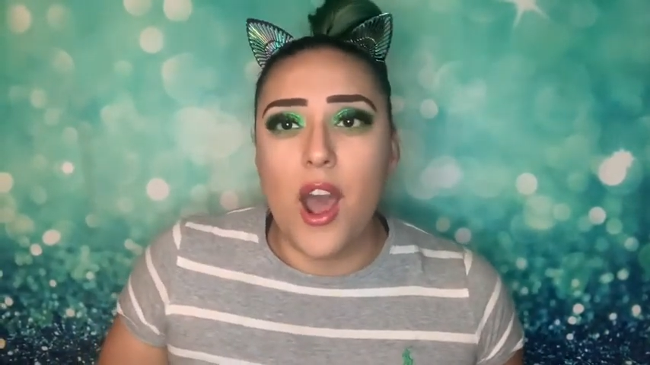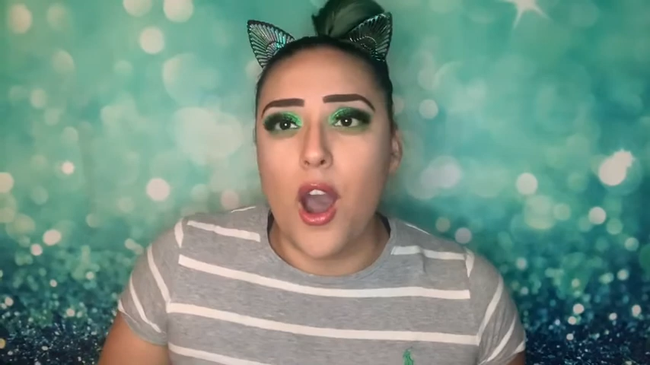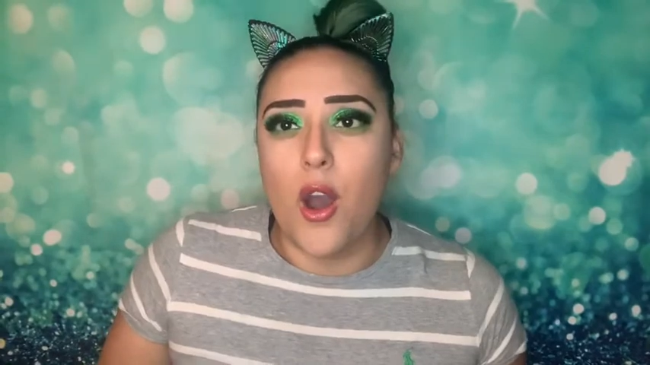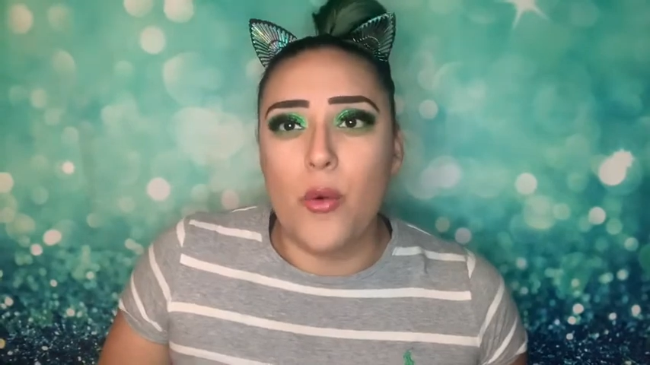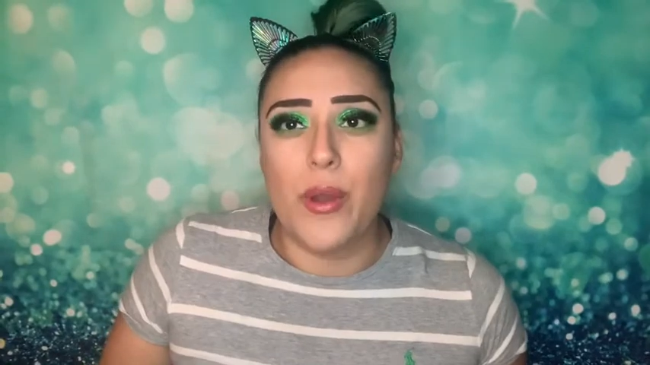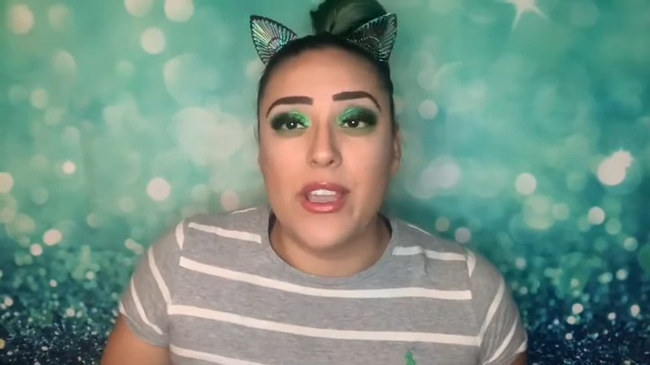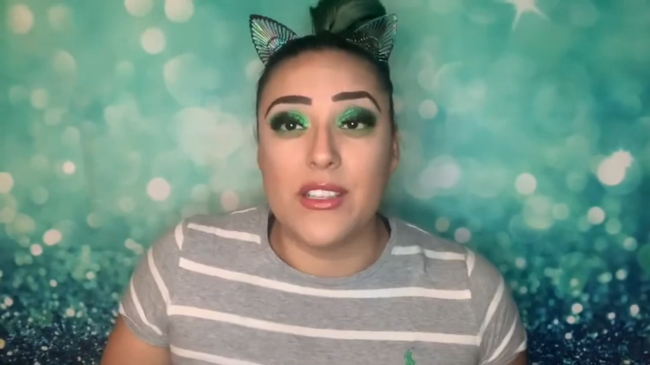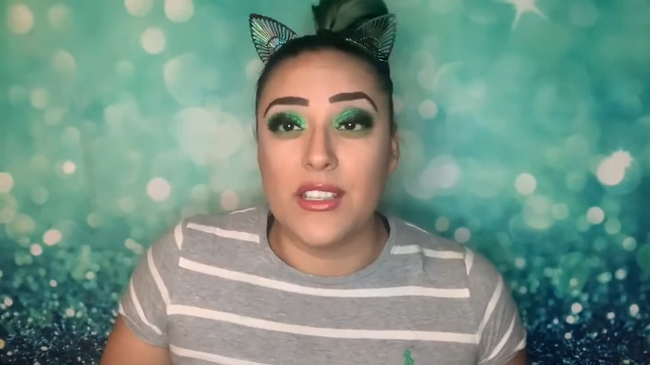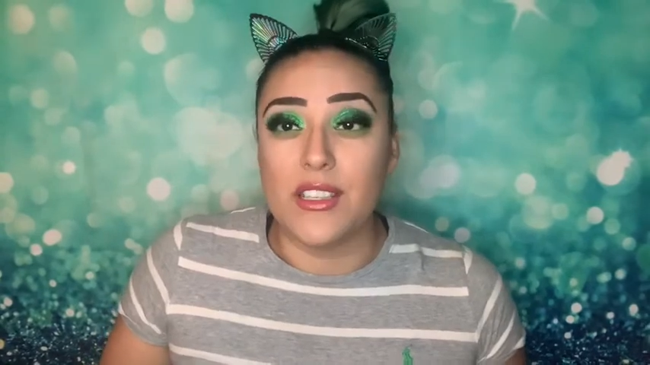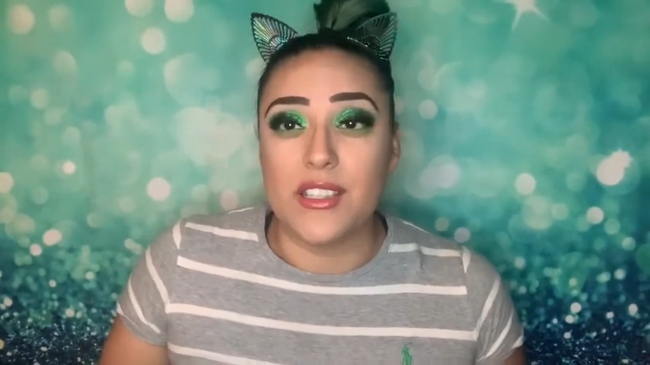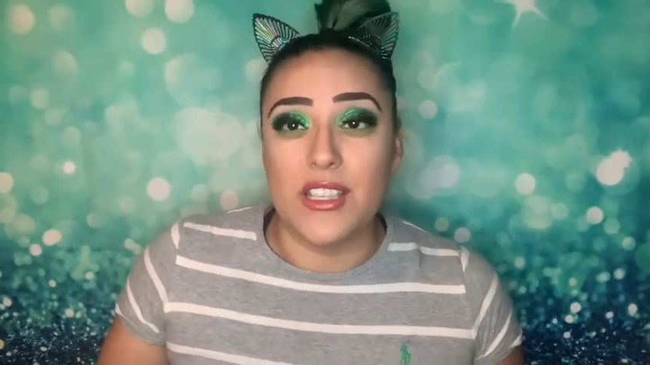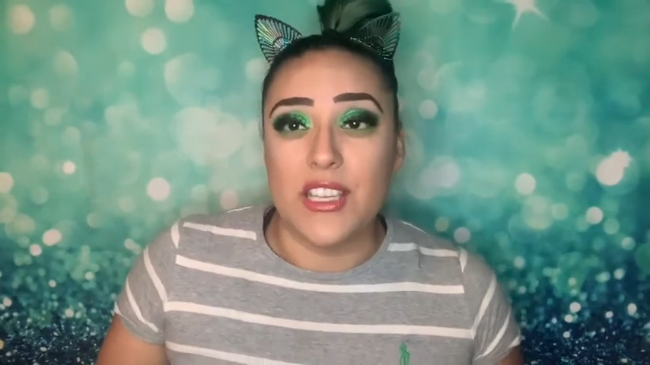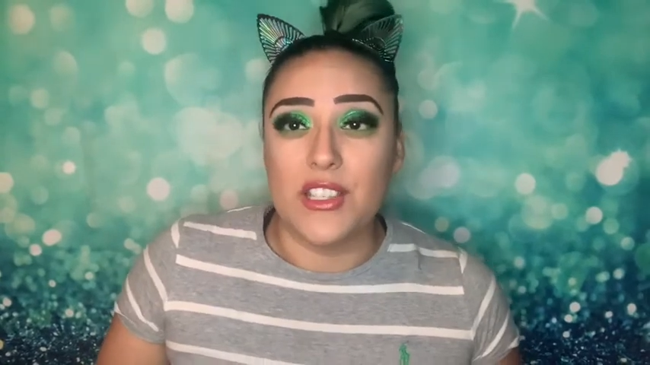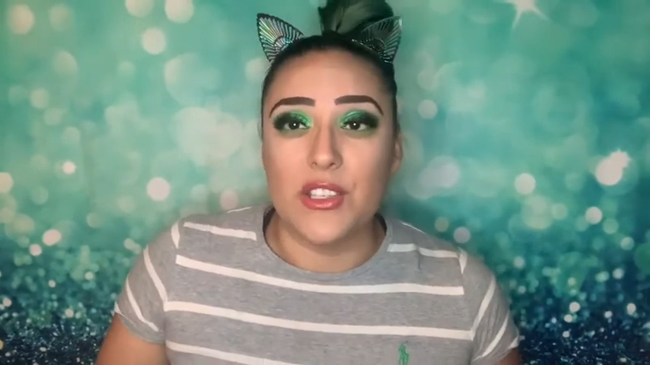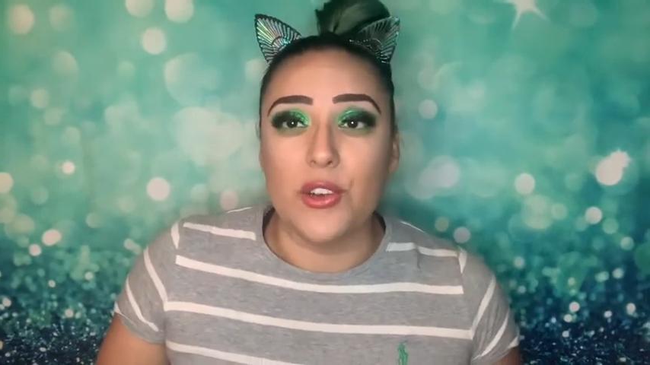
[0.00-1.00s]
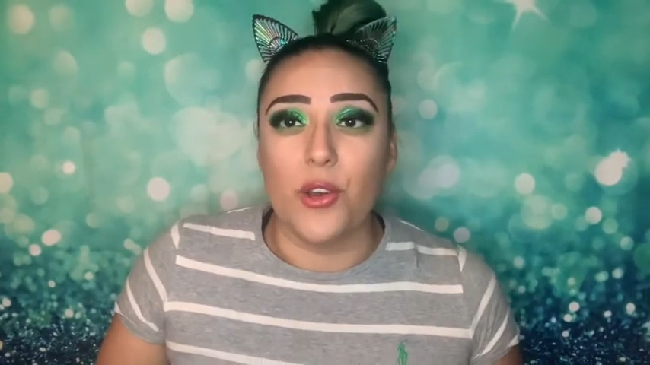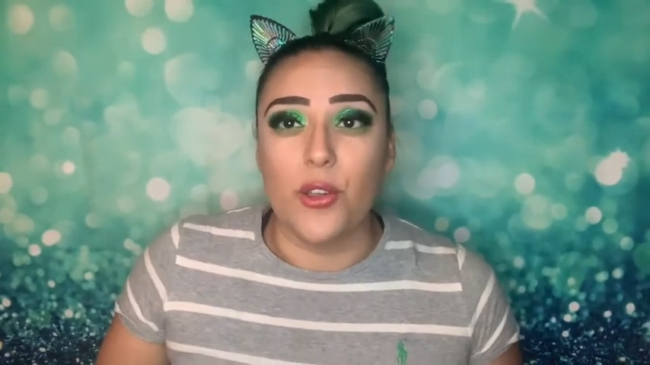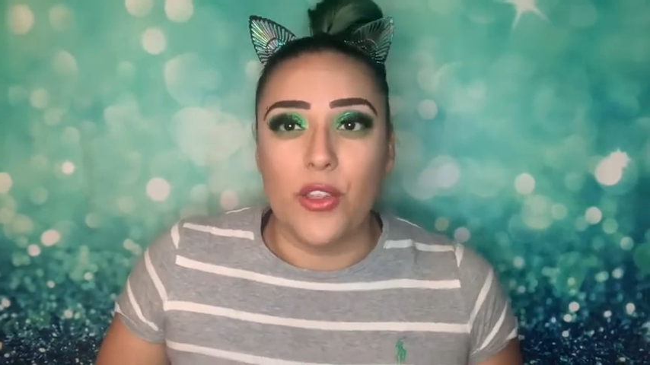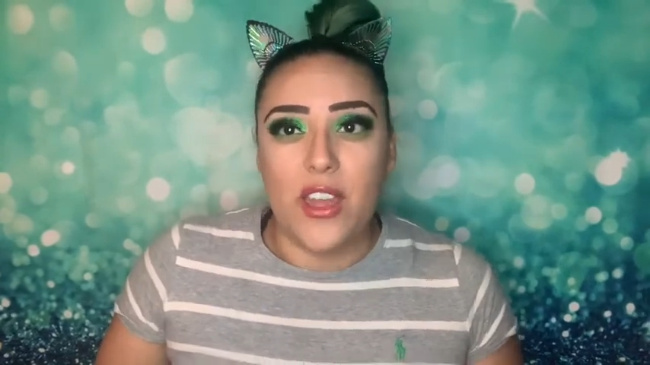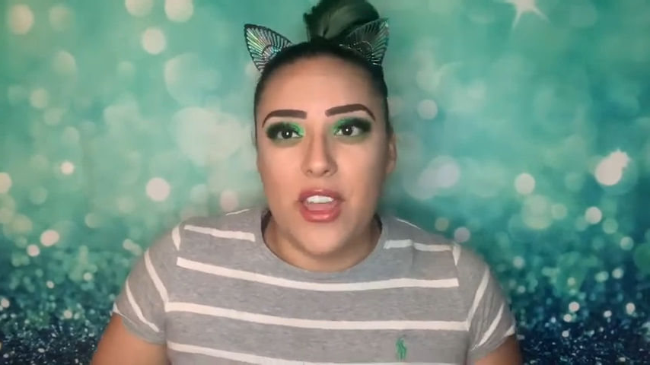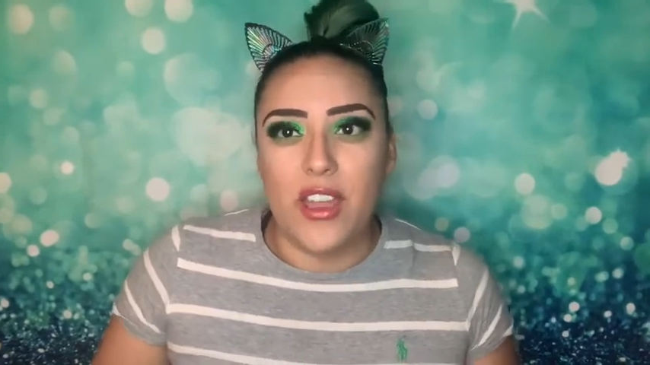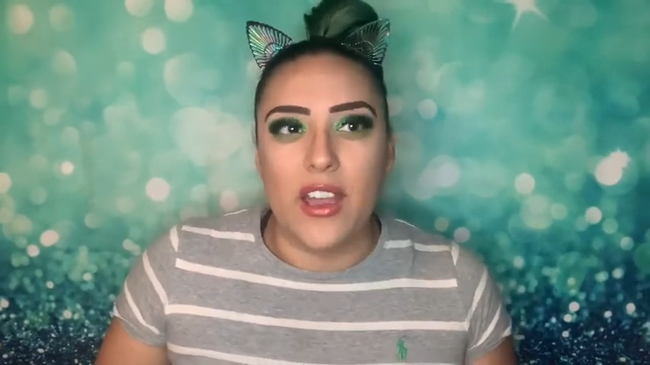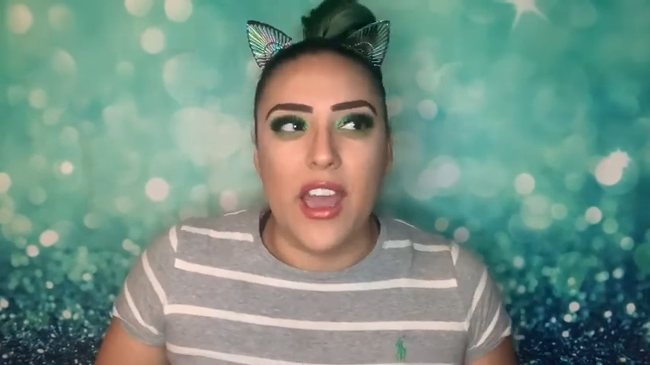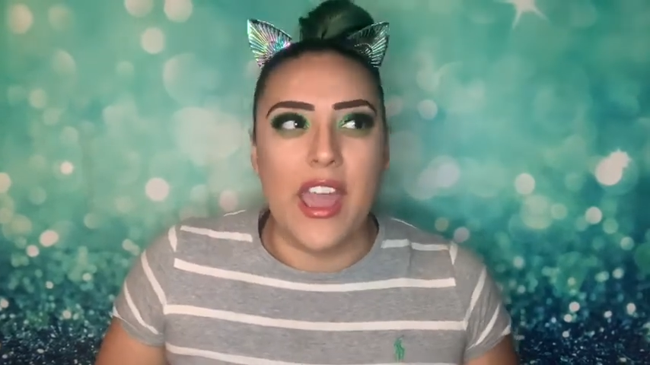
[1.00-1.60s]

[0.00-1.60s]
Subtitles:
always a seasonal thing.